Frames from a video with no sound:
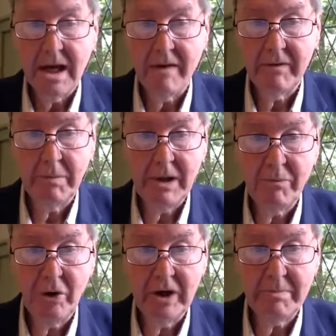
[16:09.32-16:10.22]
Having been
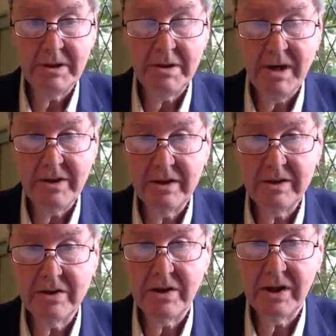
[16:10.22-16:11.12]
brought up in the
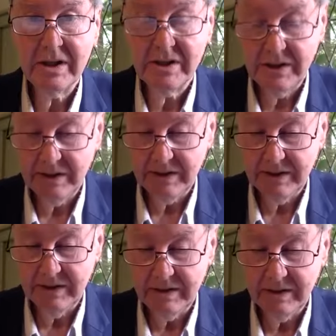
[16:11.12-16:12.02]
Methodist Church,
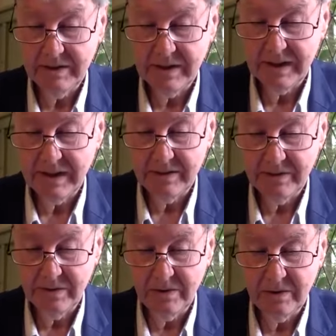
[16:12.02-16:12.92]
in the Sunday
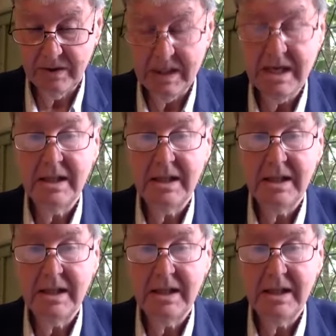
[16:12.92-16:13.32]
school,